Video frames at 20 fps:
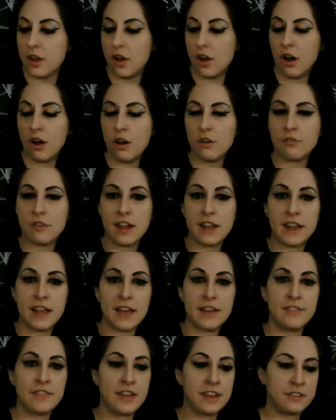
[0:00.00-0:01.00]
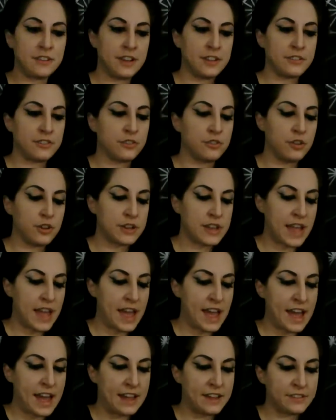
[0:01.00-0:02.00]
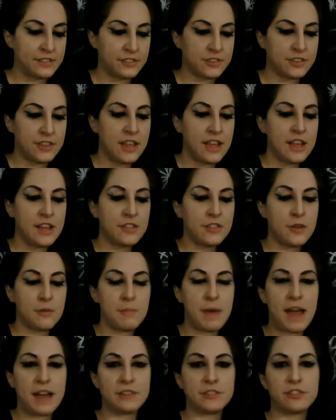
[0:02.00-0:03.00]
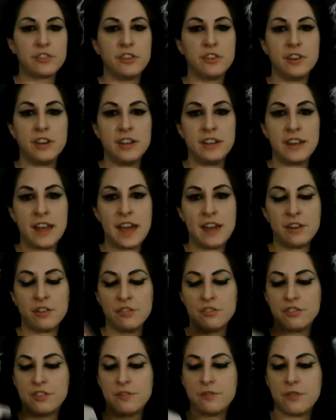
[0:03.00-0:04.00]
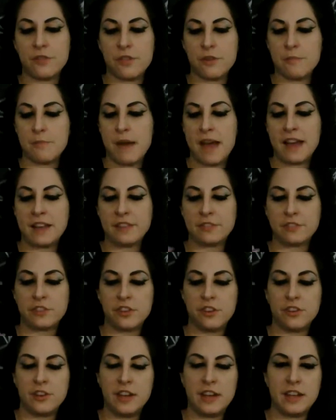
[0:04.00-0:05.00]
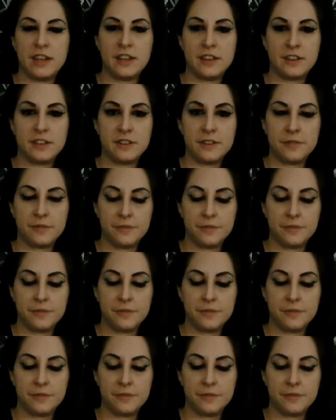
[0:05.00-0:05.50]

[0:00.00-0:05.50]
All right, and then let's look at the masculine. Energy for the masculine.